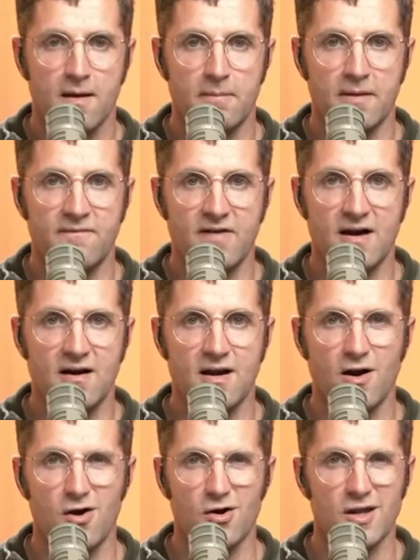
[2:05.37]
But
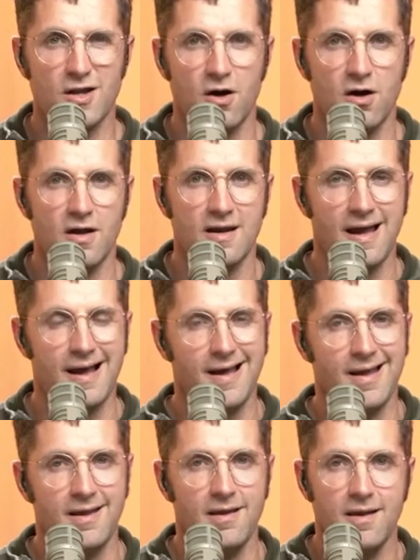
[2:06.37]
very early on,
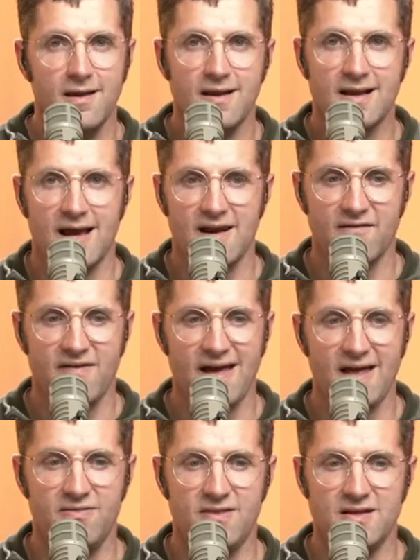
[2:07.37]
I kind of
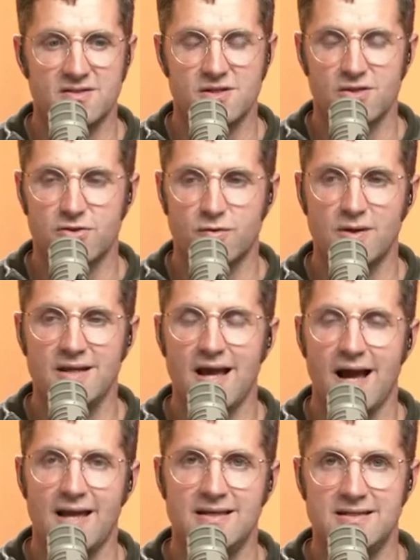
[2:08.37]
had these three
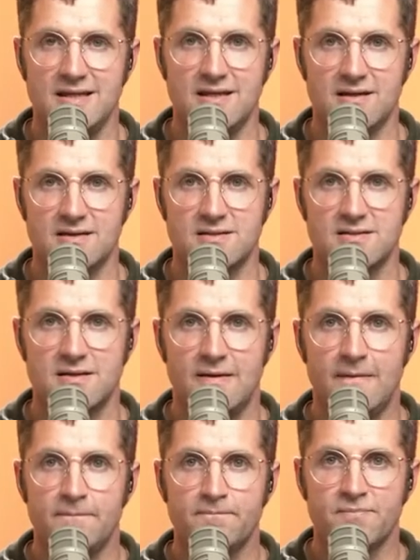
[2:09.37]
ideas
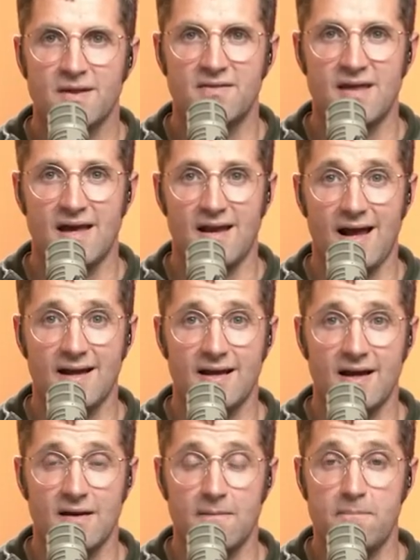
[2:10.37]
that I
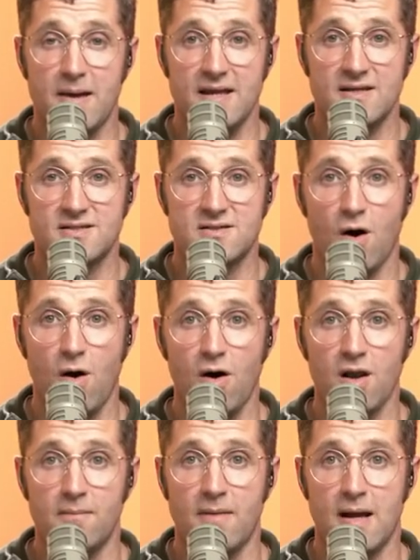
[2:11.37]
kind of based
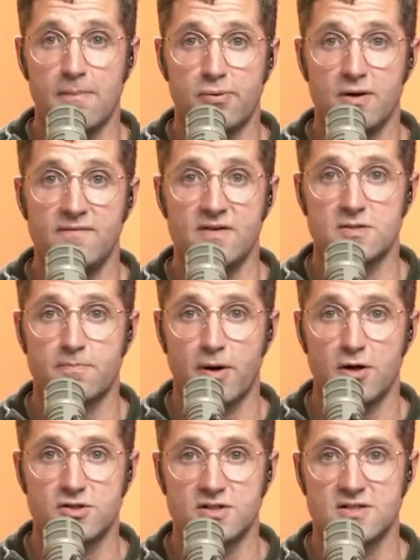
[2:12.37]
all of my previous
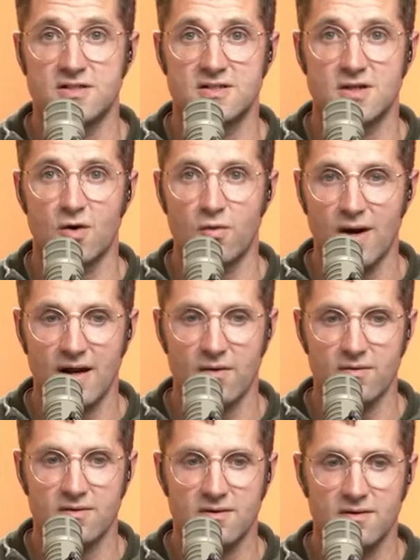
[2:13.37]
purchases
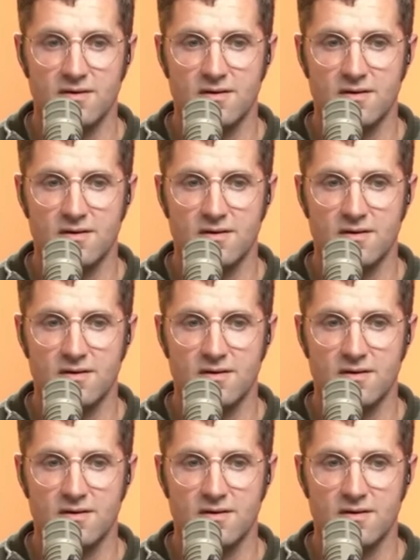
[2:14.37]
around.